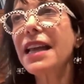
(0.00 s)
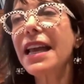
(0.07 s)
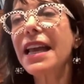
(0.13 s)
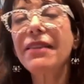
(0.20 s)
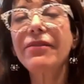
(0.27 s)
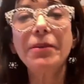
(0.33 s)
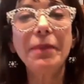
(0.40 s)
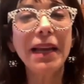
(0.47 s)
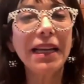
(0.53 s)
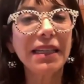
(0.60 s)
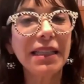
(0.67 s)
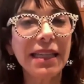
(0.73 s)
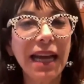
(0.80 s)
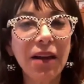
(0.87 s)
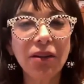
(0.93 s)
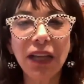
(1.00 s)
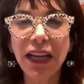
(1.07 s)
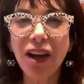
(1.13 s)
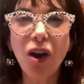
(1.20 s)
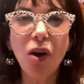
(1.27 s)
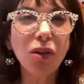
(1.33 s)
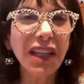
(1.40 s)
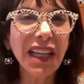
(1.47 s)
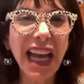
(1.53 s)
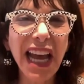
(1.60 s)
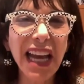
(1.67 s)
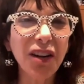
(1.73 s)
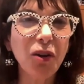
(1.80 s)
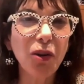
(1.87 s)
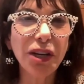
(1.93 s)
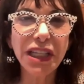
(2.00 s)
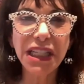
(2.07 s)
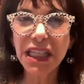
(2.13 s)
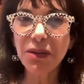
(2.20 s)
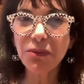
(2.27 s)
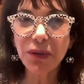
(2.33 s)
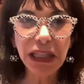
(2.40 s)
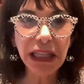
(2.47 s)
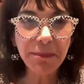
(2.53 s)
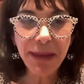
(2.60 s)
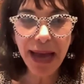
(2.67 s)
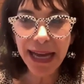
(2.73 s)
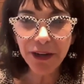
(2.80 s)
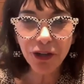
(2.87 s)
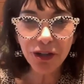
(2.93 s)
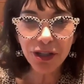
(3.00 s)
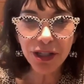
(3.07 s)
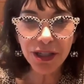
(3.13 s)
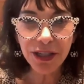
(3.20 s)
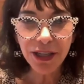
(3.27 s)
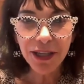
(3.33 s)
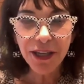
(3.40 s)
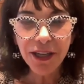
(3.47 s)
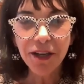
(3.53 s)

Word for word: they even make it sound like only category D really matters.